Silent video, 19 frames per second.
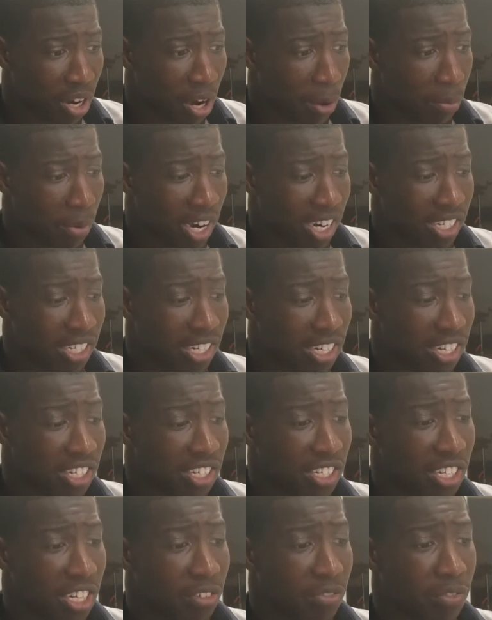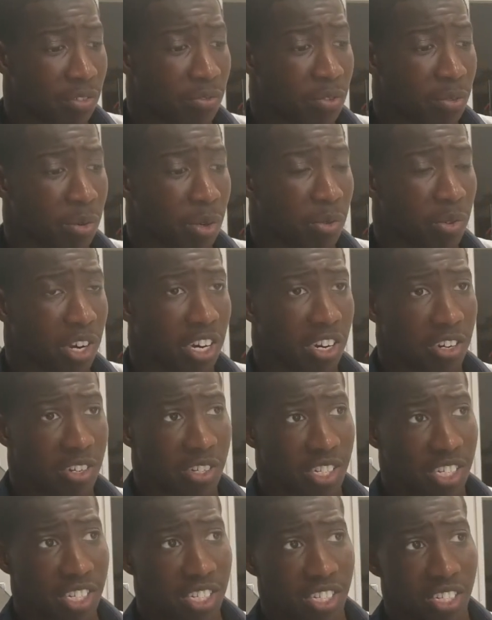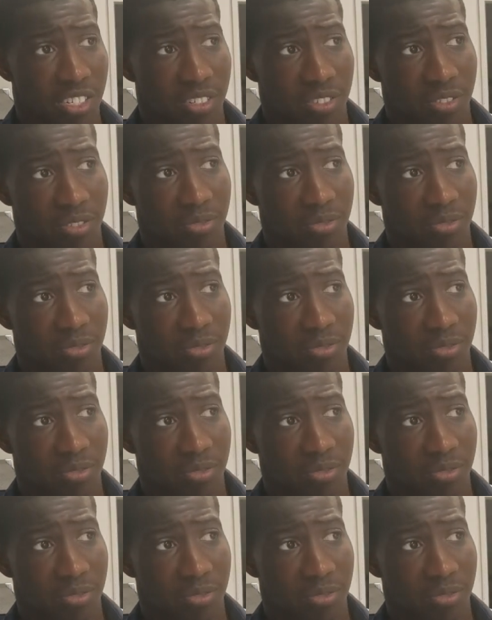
Our mindset is different from the regular season.